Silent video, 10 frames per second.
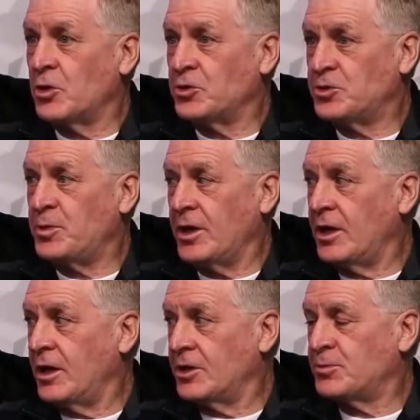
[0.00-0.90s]
to
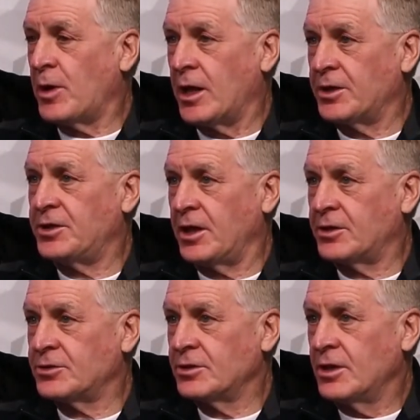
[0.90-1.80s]
speak, it's
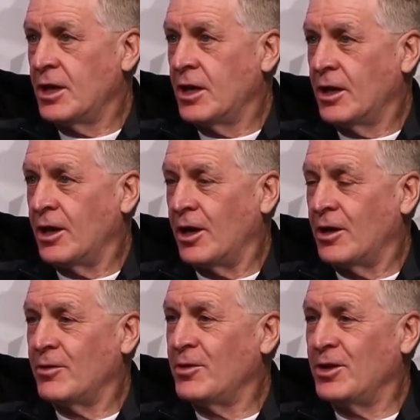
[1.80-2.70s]
politics.
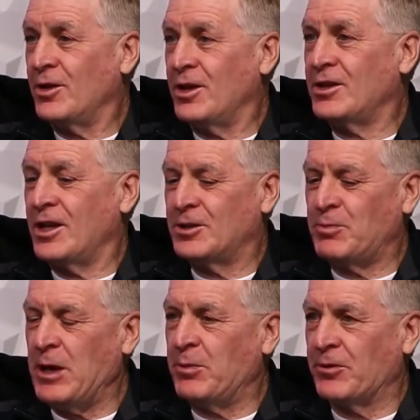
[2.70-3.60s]
It's
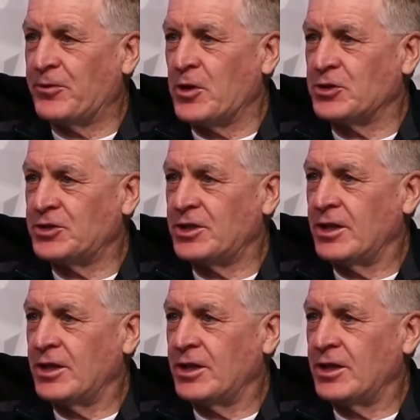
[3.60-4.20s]
people first